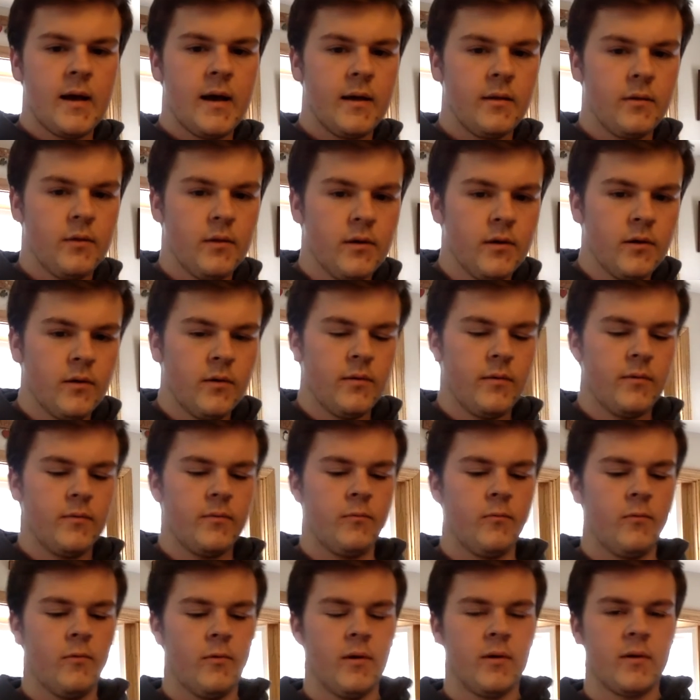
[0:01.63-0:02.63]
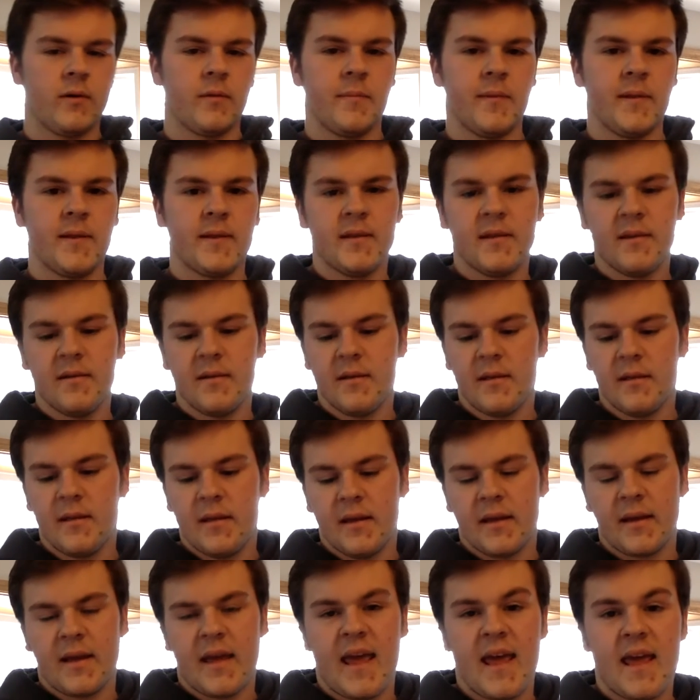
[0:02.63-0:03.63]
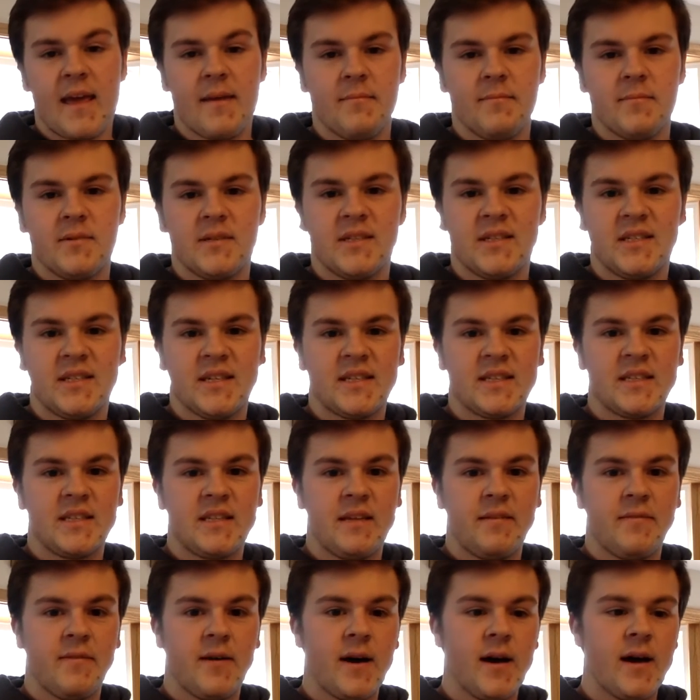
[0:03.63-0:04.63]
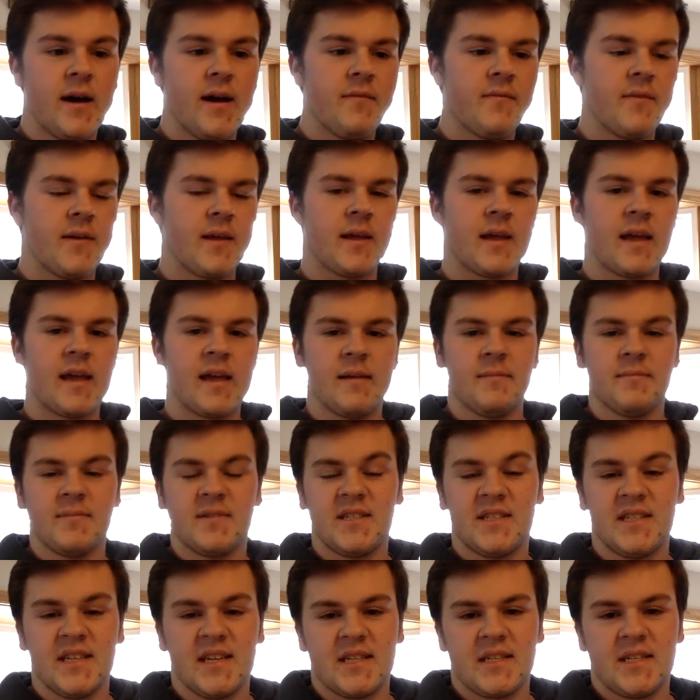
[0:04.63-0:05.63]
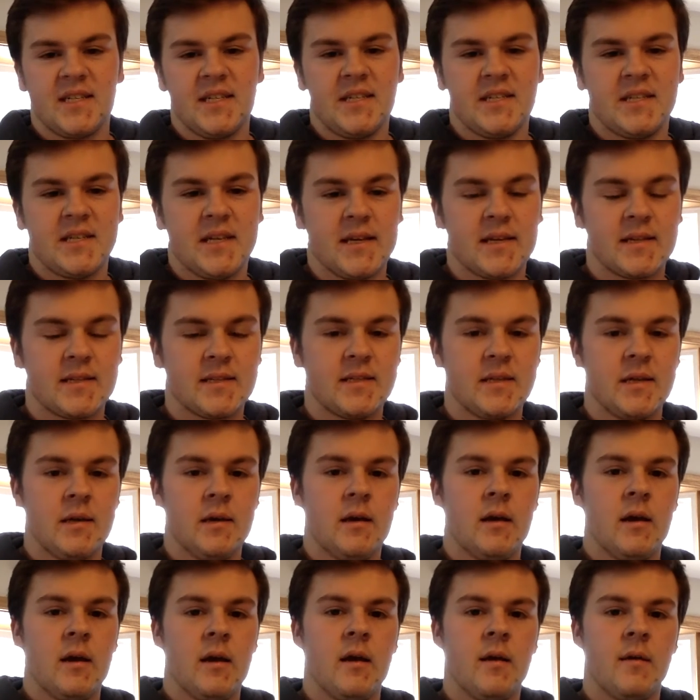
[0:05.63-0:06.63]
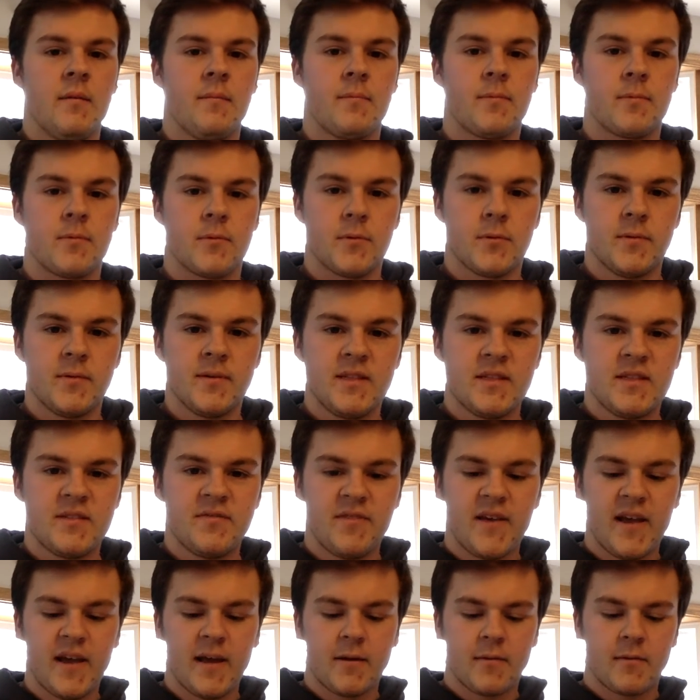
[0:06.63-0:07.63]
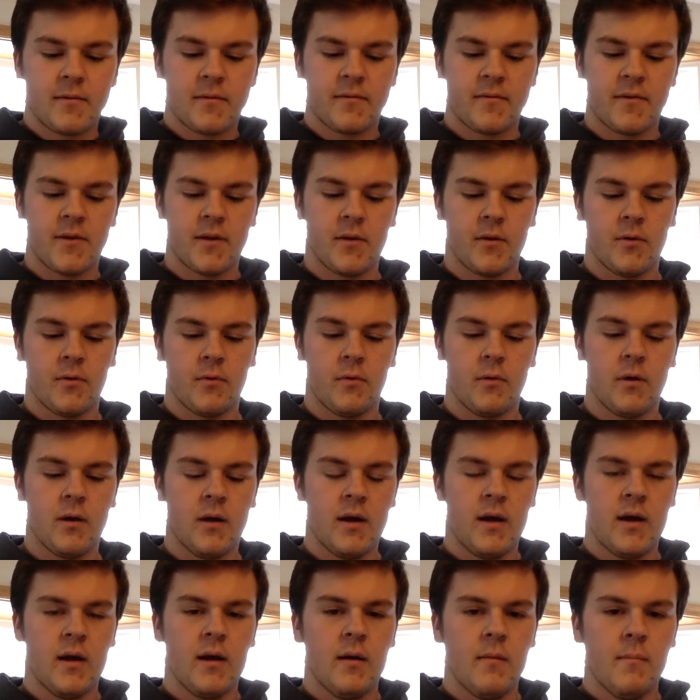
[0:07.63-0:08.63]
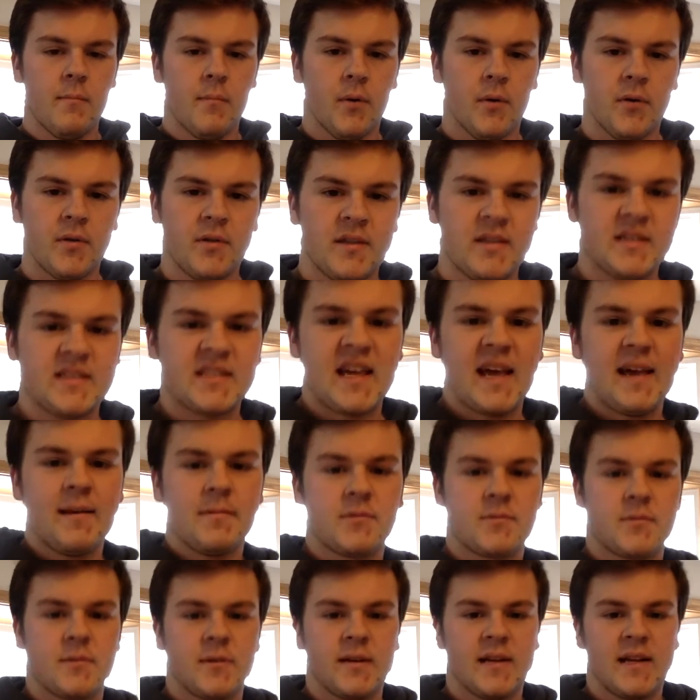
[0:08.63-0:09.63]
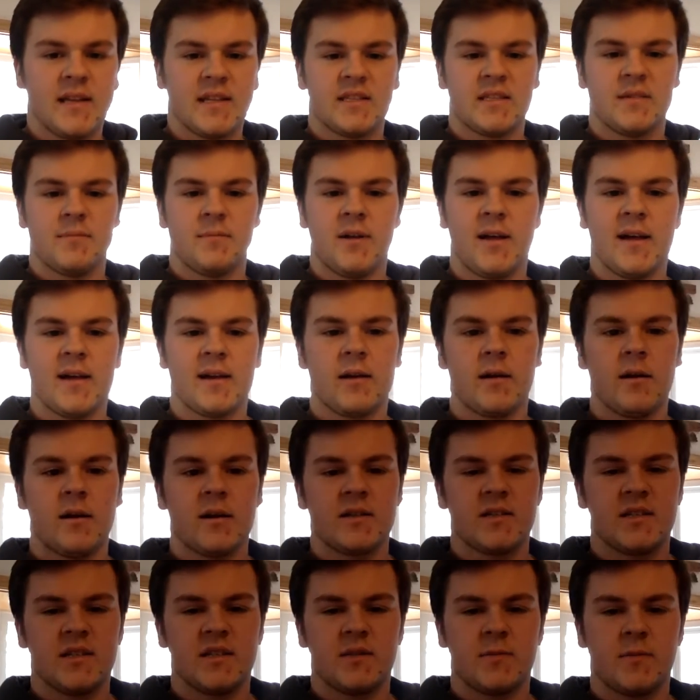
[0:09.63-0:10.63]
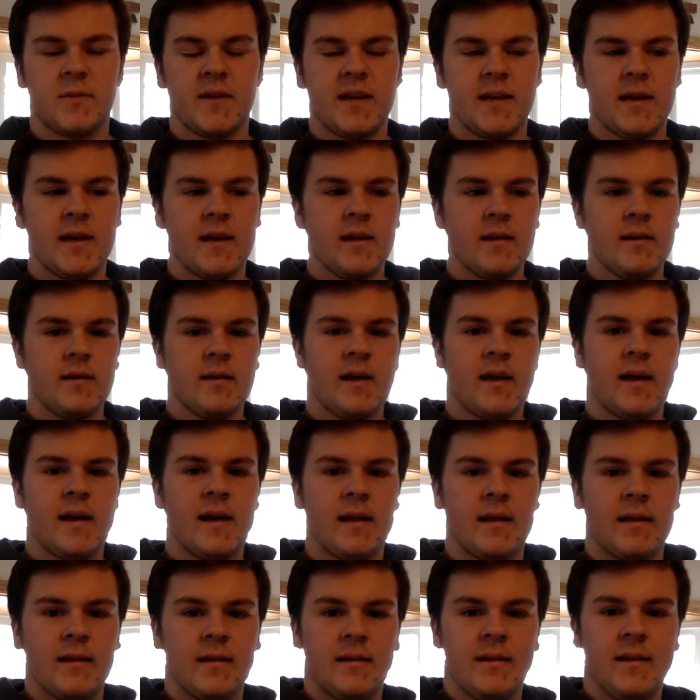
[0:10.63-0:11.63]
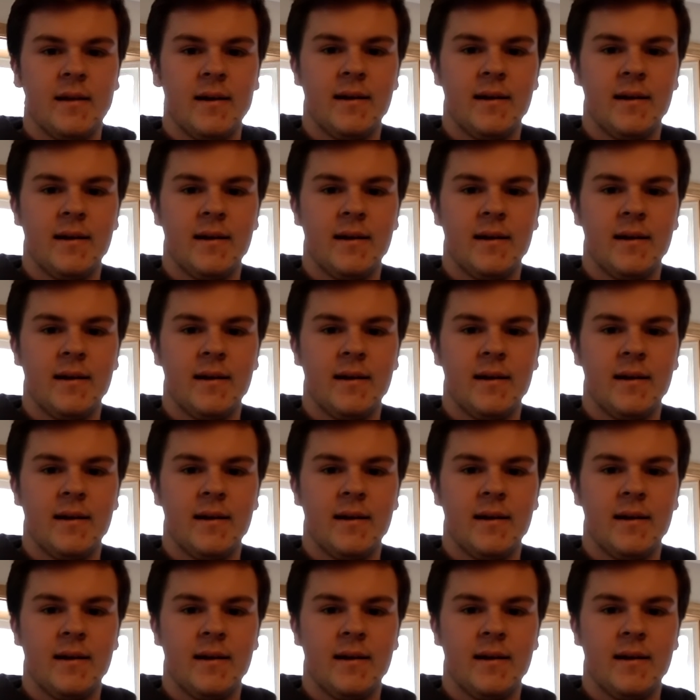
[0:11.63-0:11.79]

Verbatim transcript: Hello and welcome into the game 65 and game 66 Bruins fan review. Both these games were against the Blackhawks this weekend and